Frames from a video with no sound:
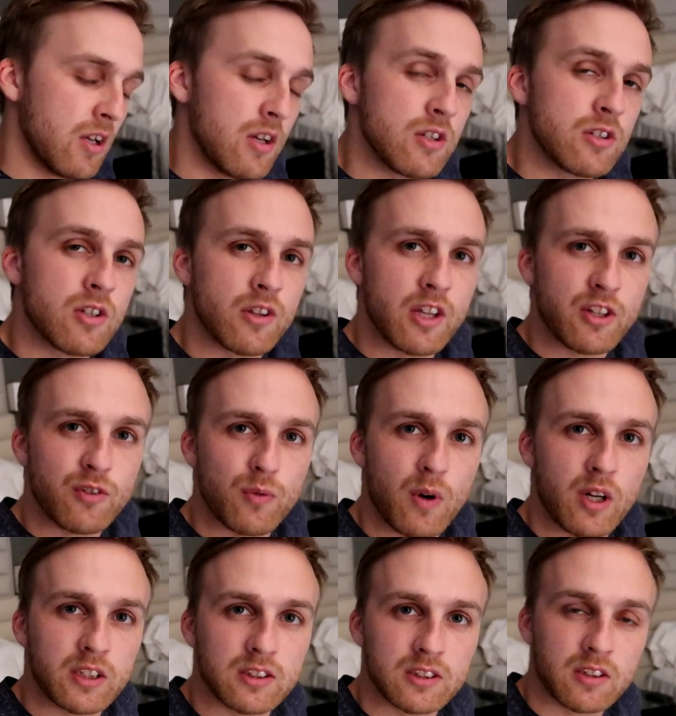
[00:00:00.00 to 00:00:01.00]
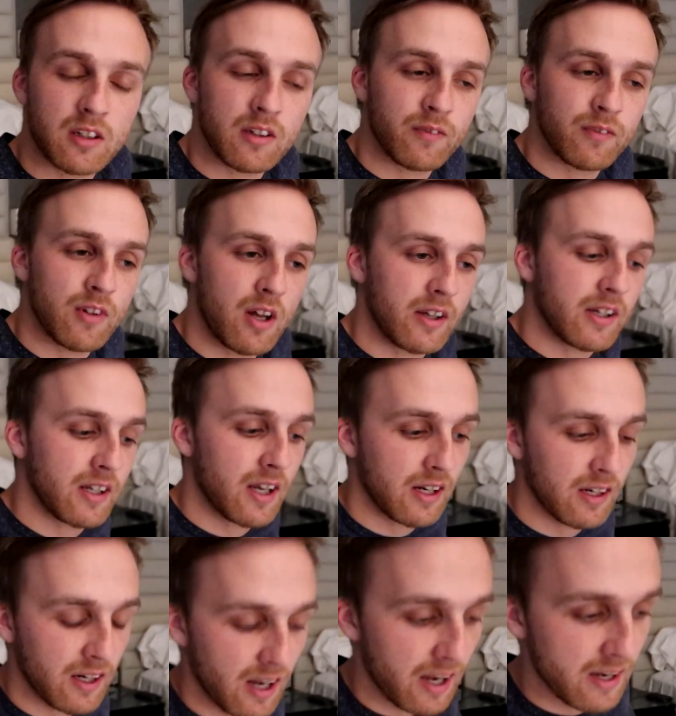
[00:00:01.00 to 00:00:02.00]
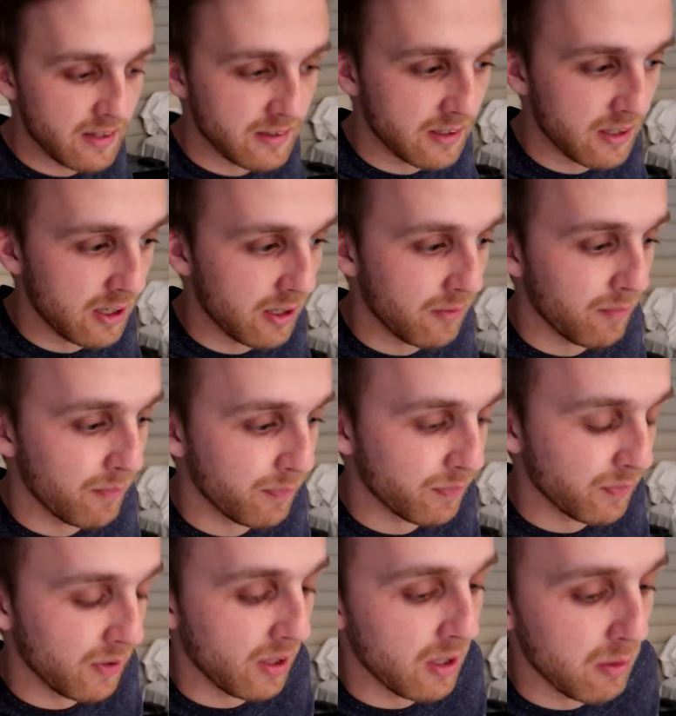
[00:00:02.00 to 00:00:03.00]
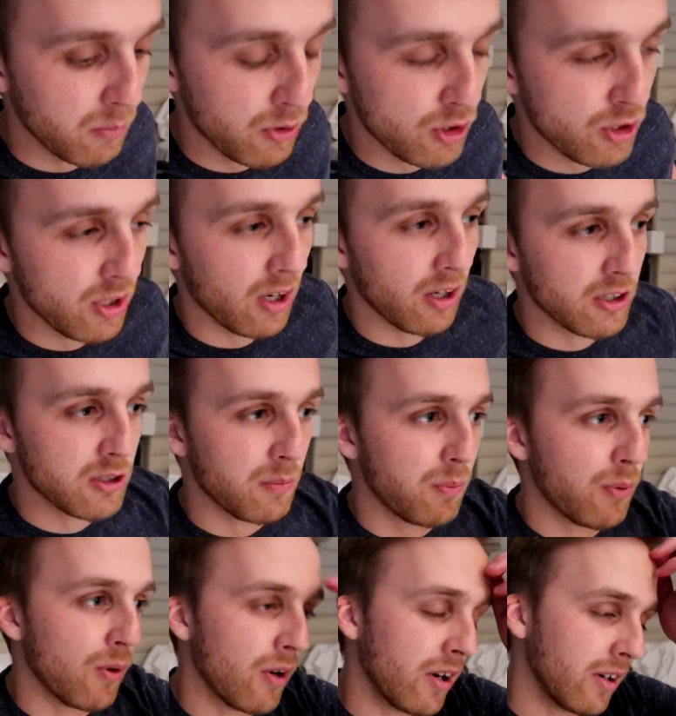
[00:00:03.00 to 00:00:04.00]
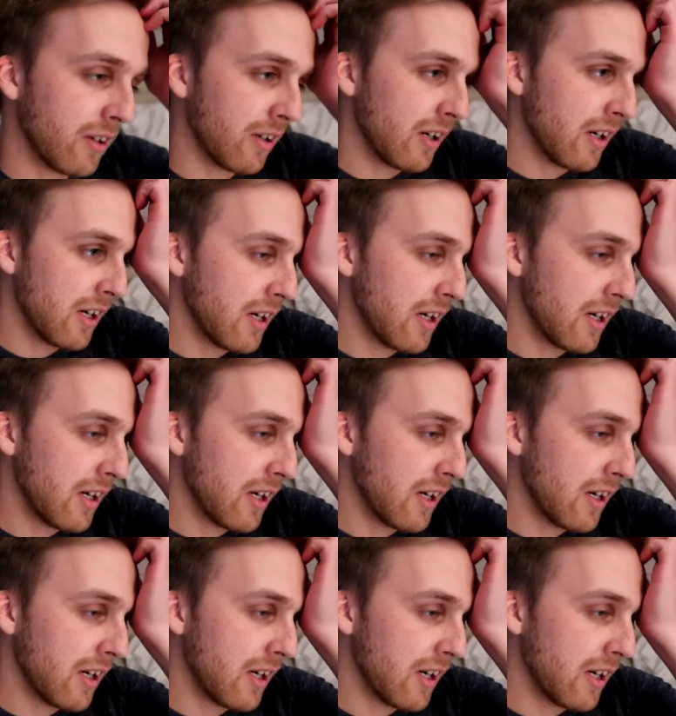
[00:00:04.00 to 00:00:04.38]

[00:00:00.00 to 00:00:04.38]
So thanks for watching this vlog again, guys. Um, appreciate all the support.